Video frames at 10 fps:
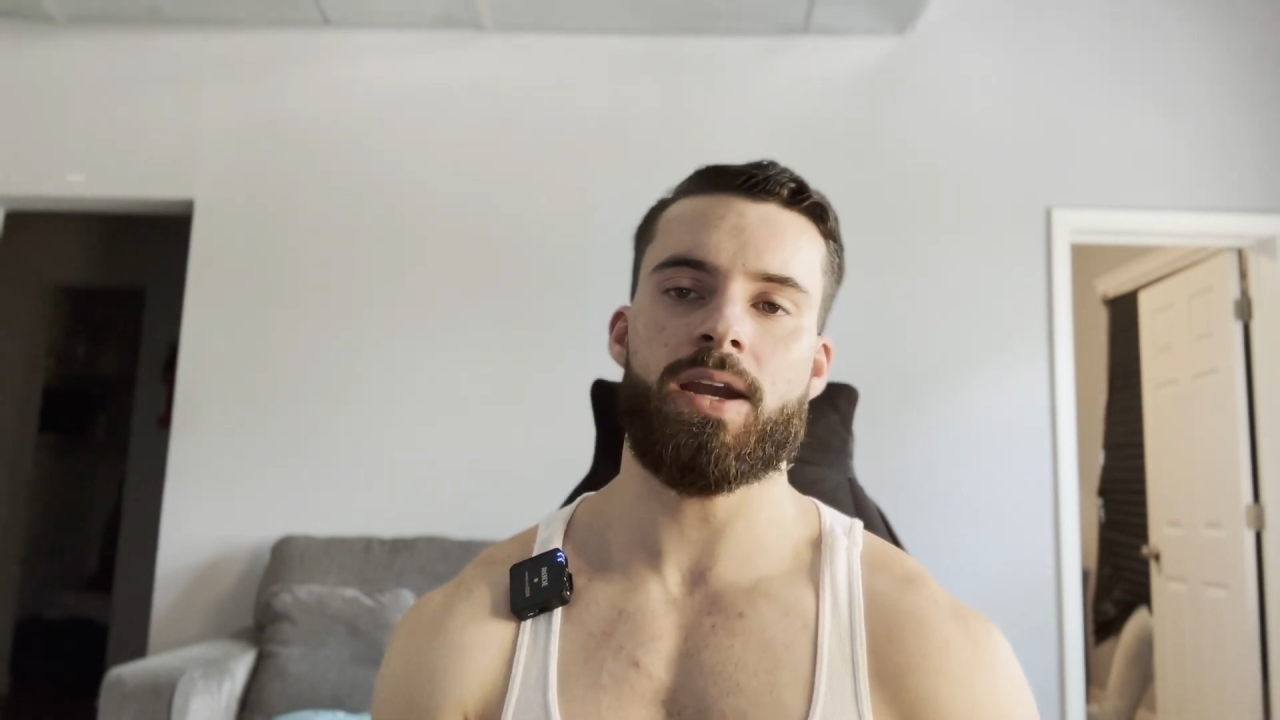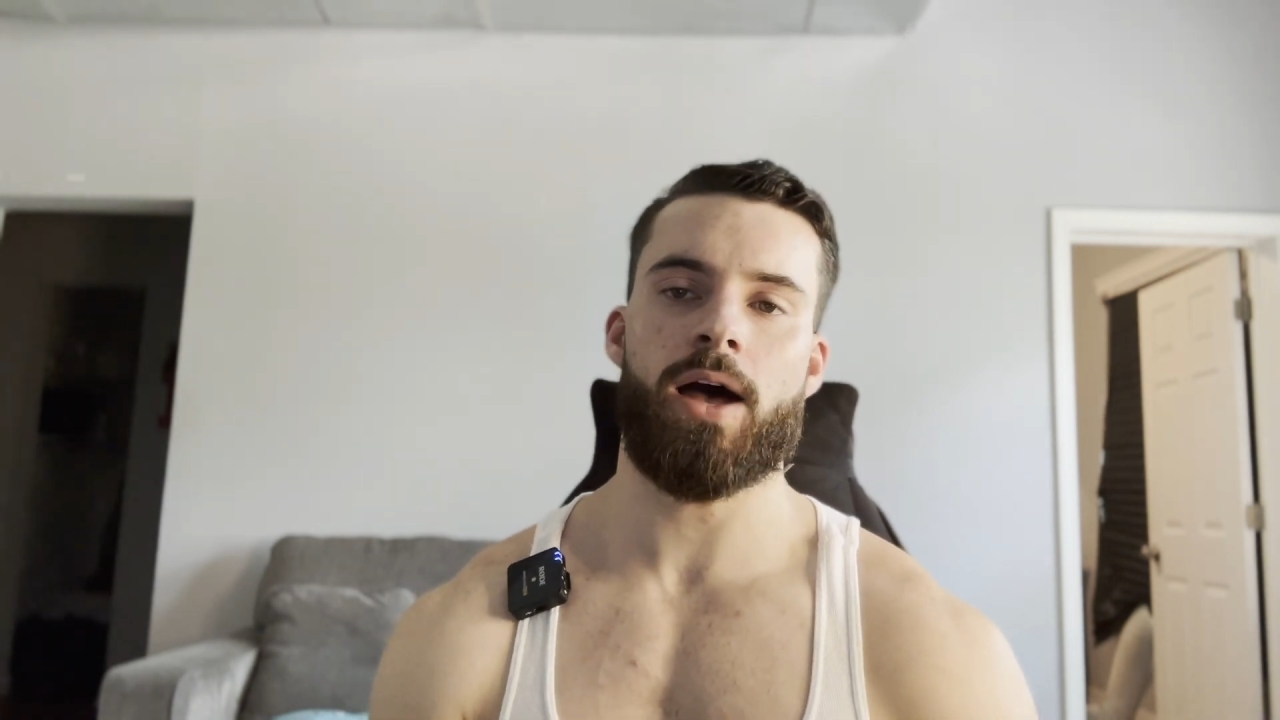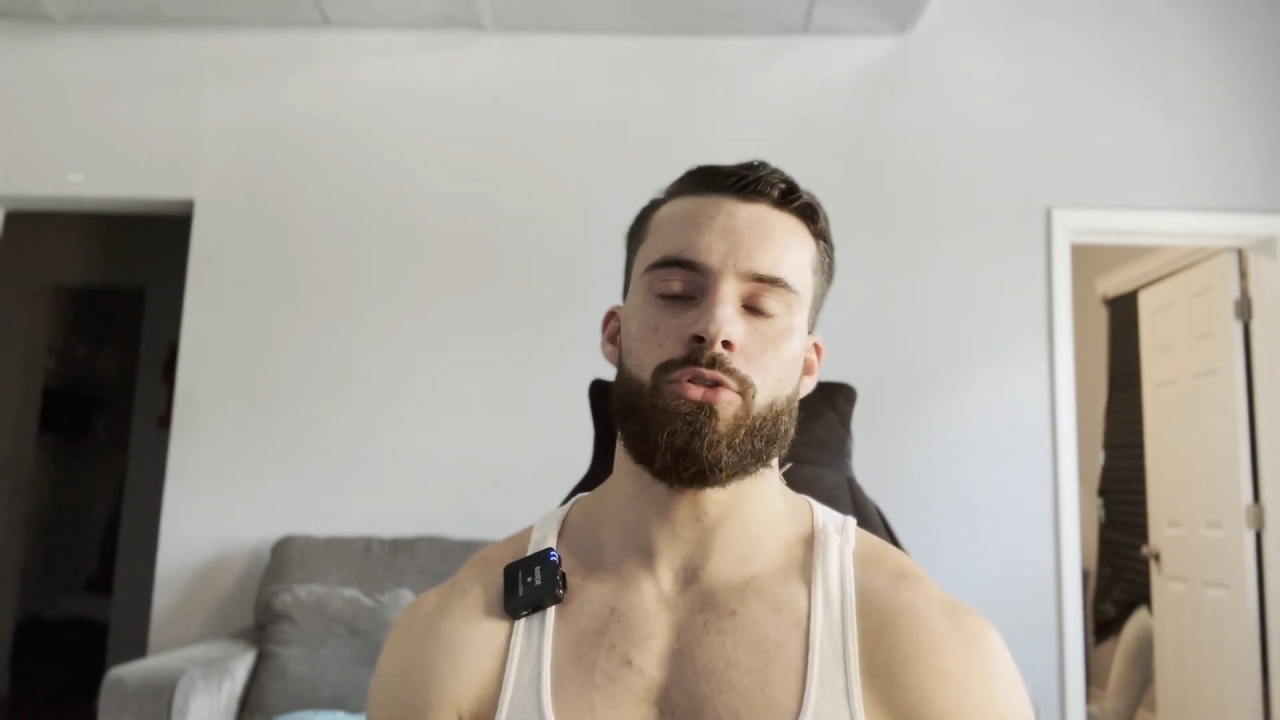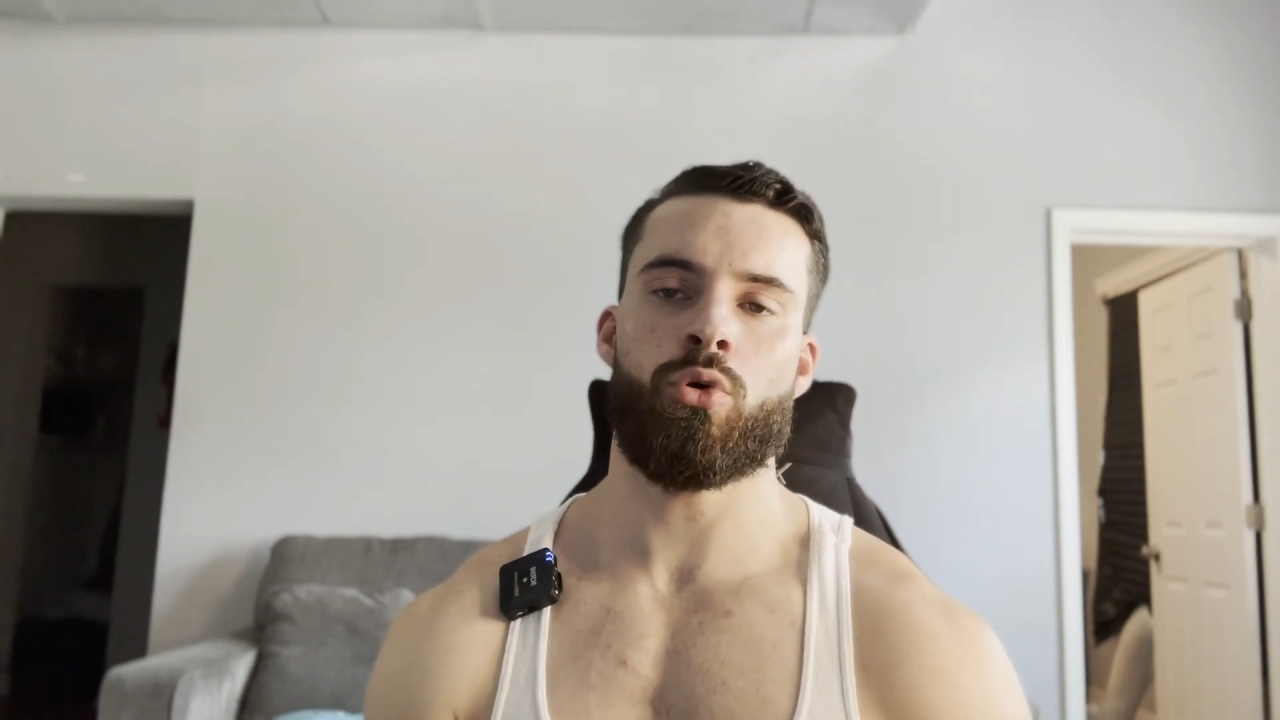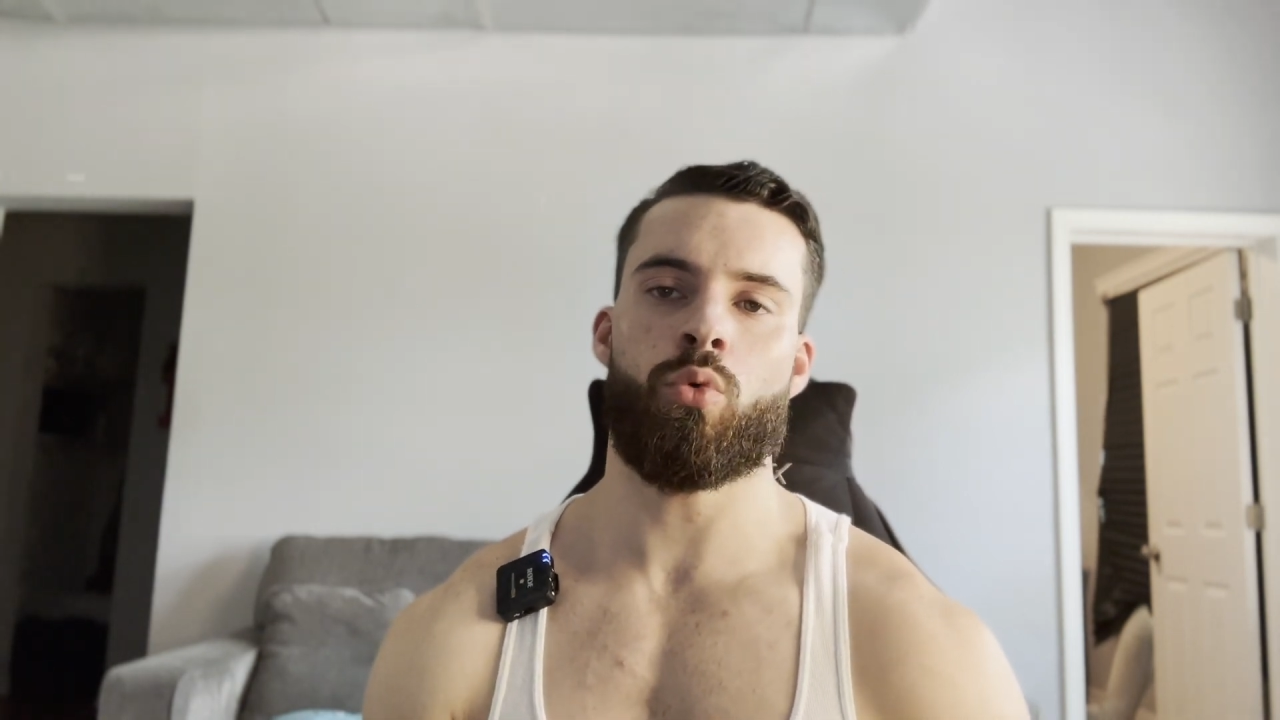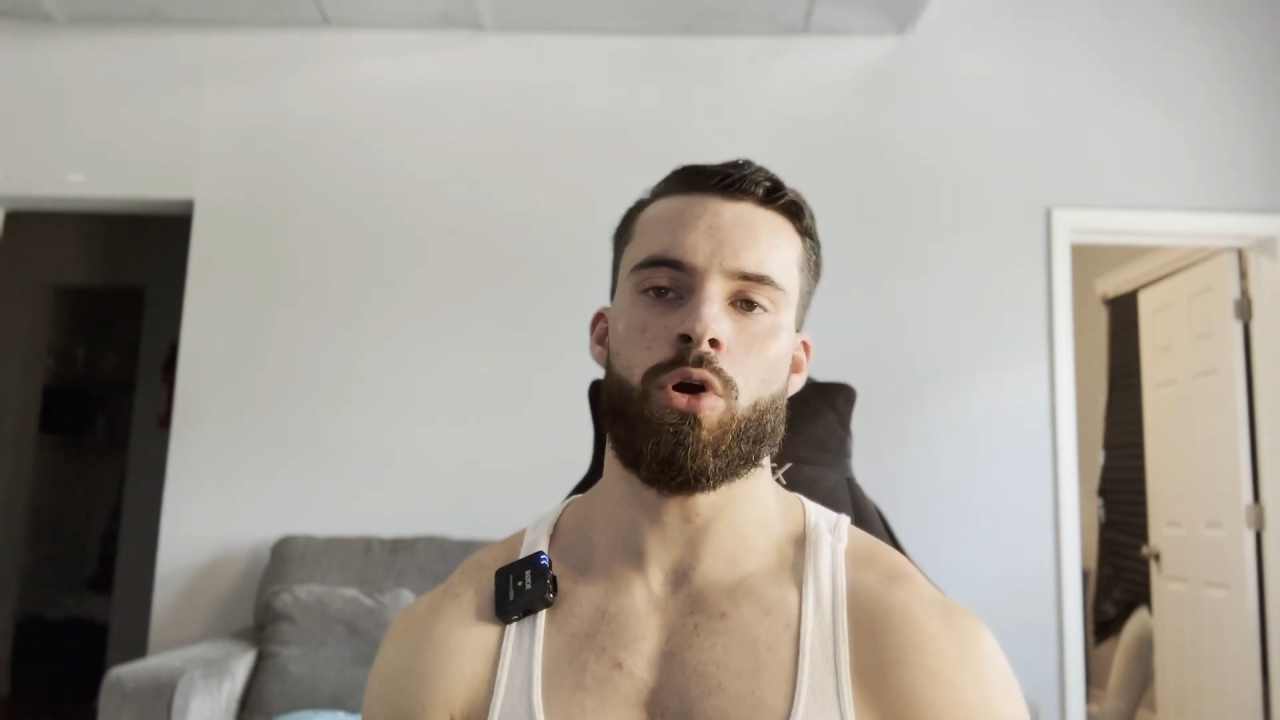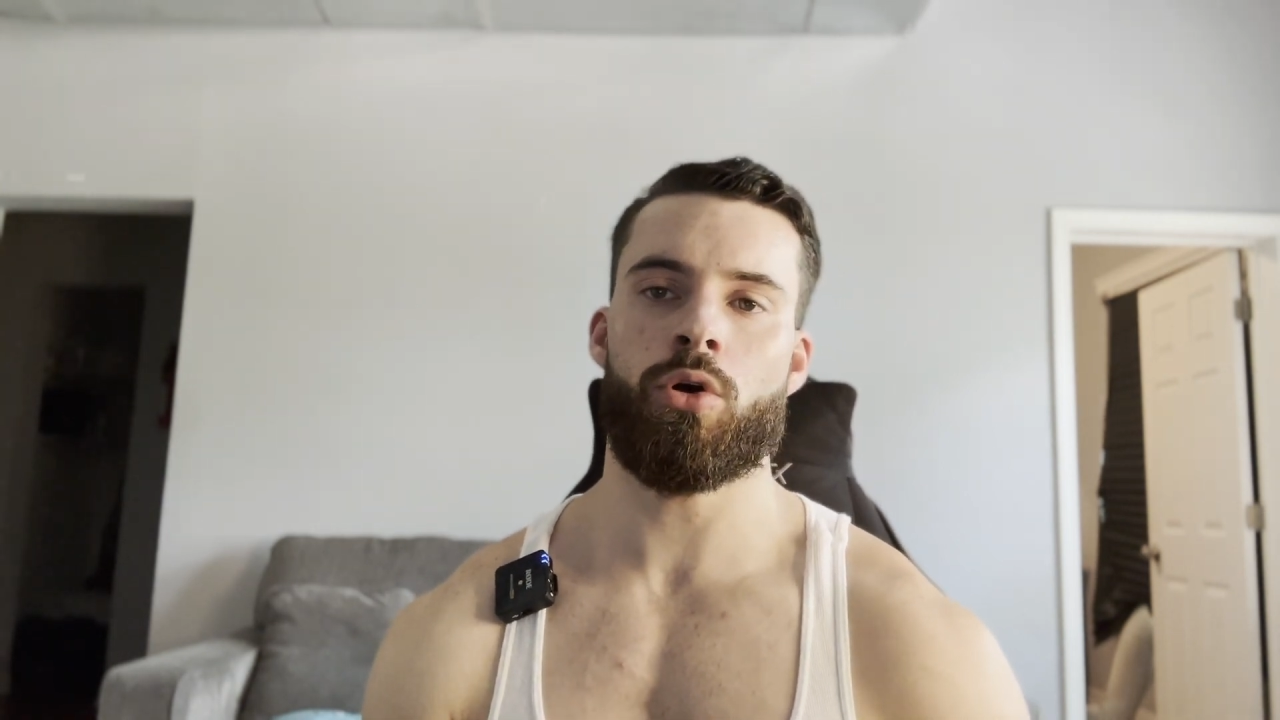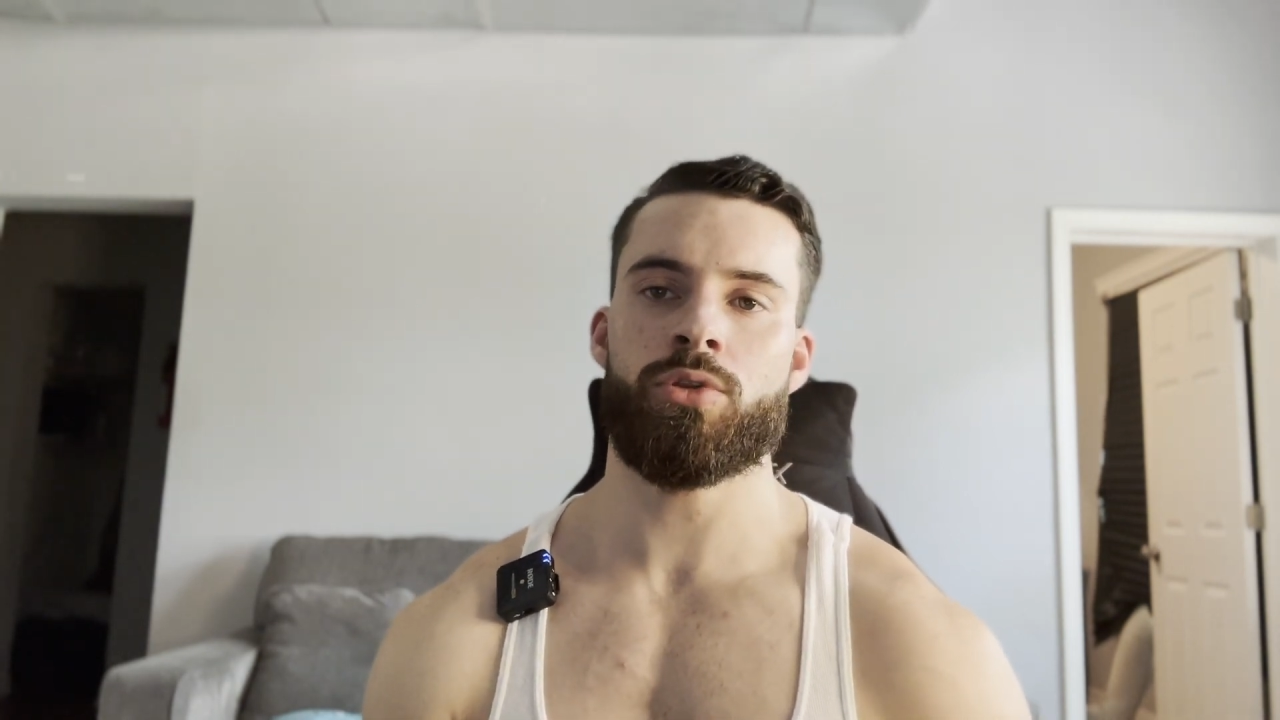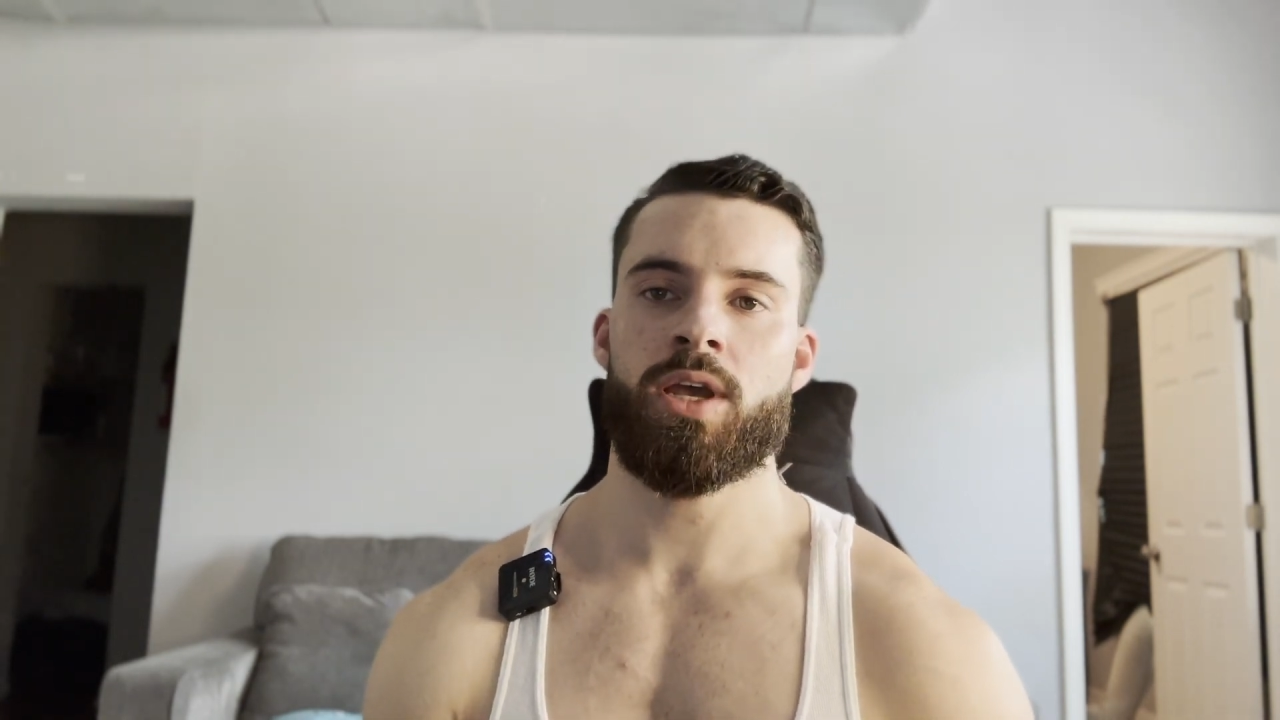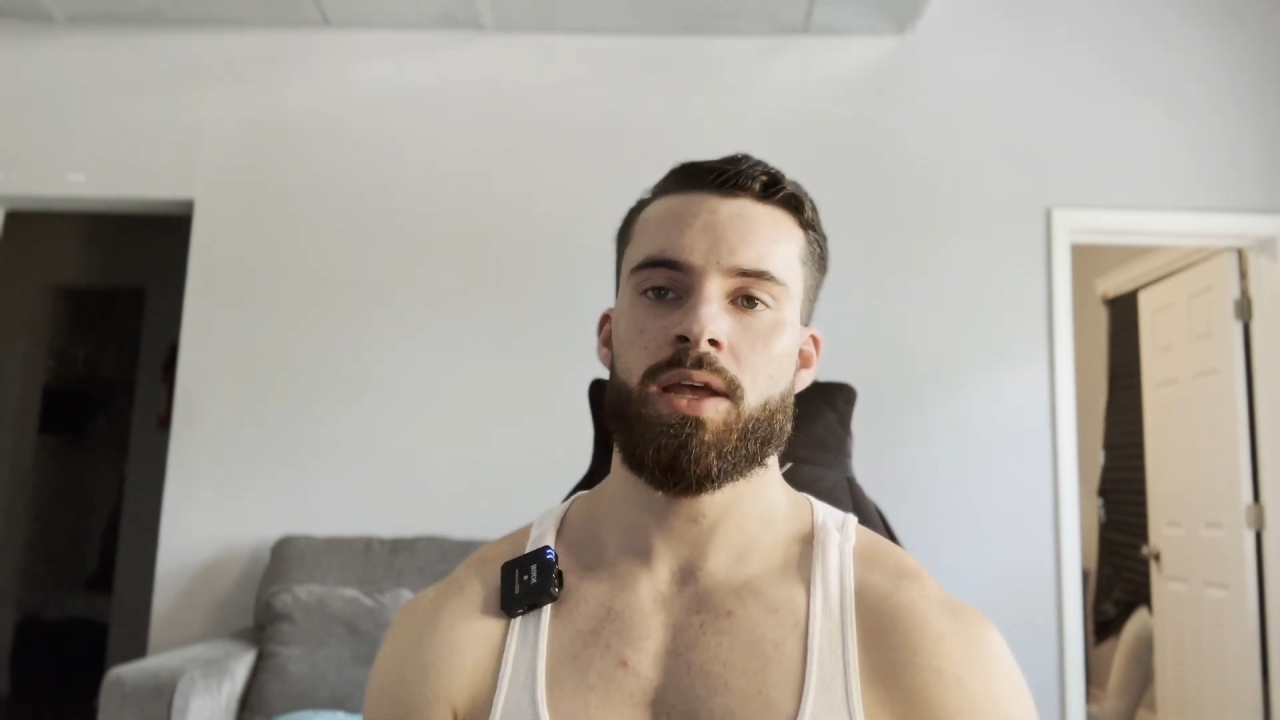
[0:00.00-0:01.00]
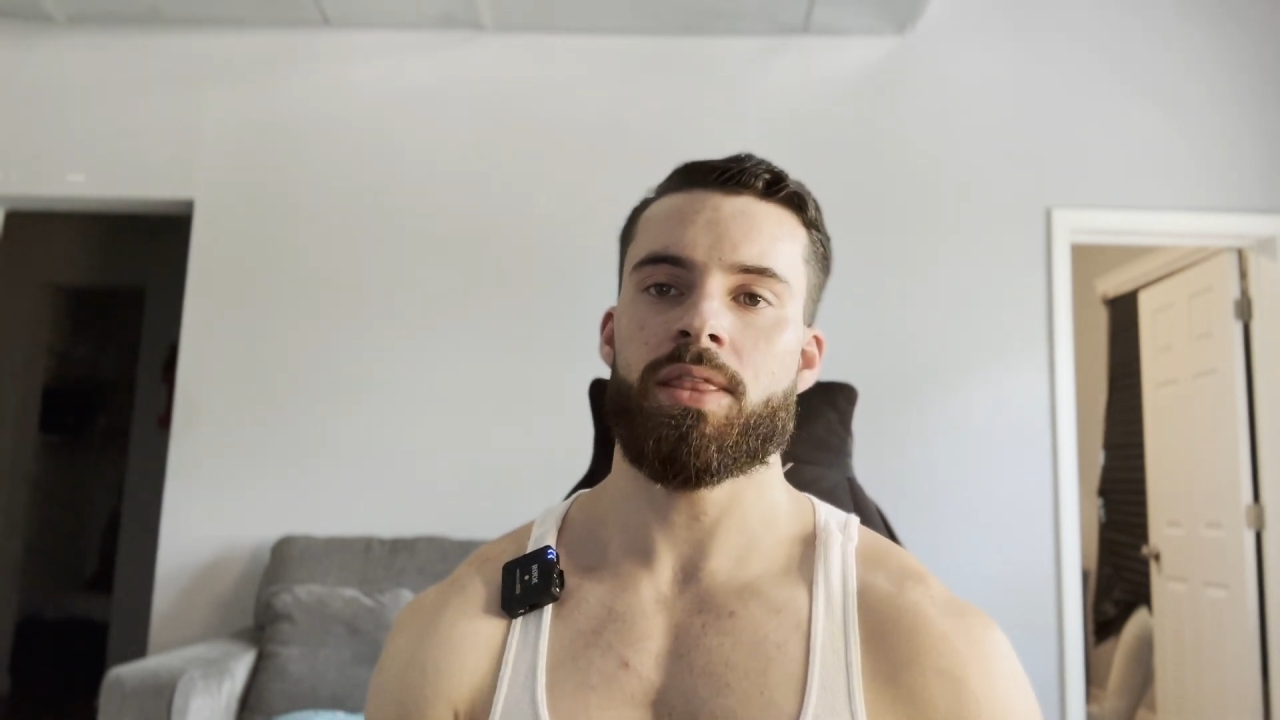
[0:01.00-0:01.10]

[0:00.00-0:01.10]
out the world